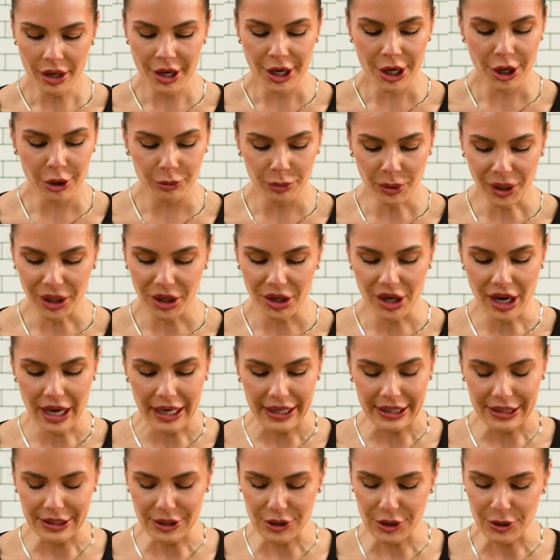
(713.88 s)
I hope that you
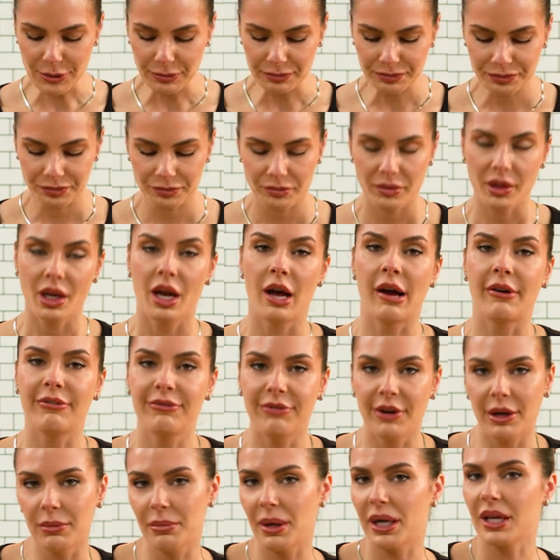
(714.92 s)
guys have
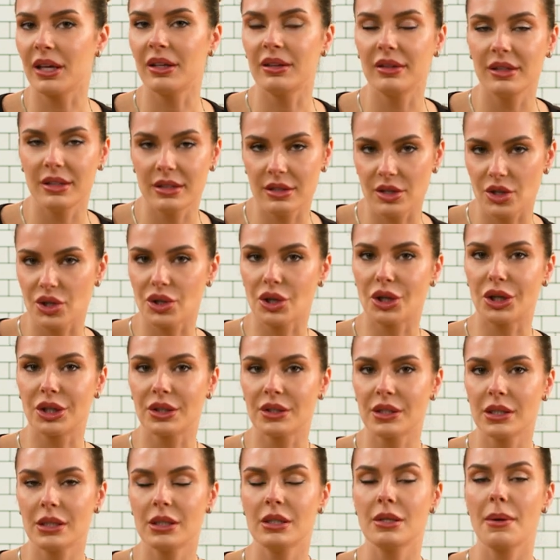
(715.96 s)
fun making these
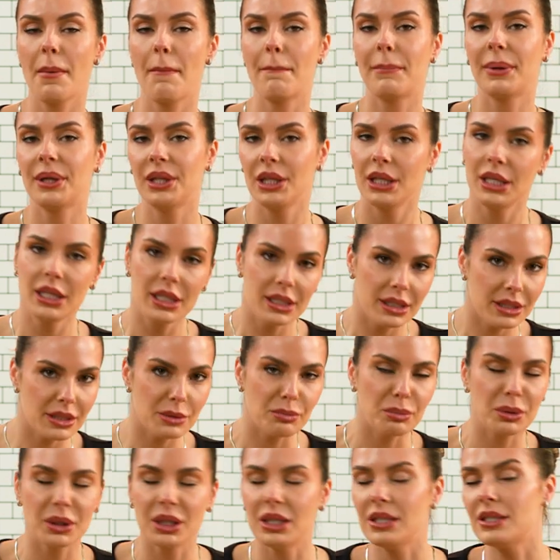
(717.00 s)
desserts. Please,
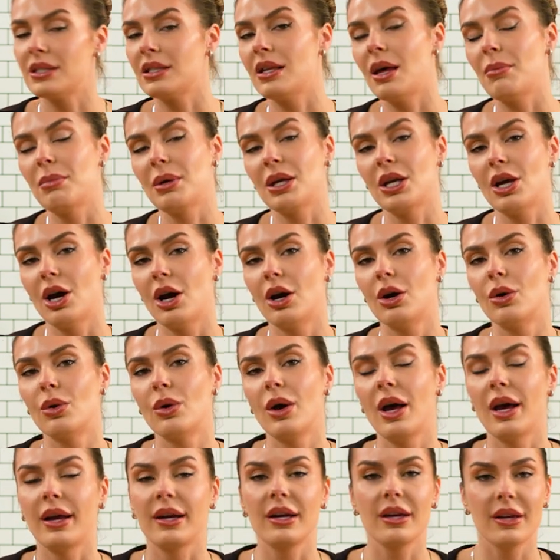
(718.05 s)
please let me know
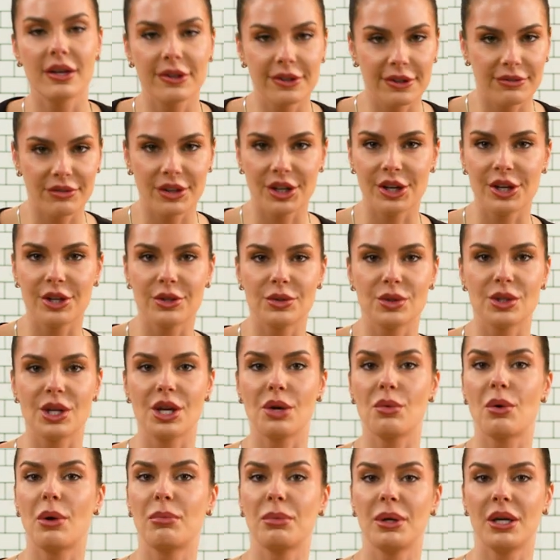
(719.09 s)
any other videos that
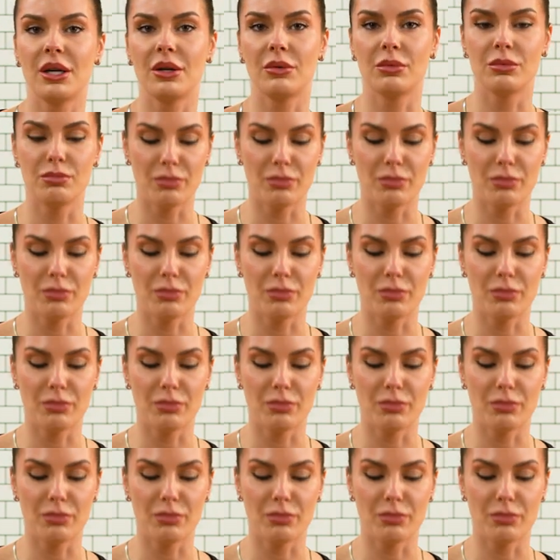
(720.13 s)
you want me to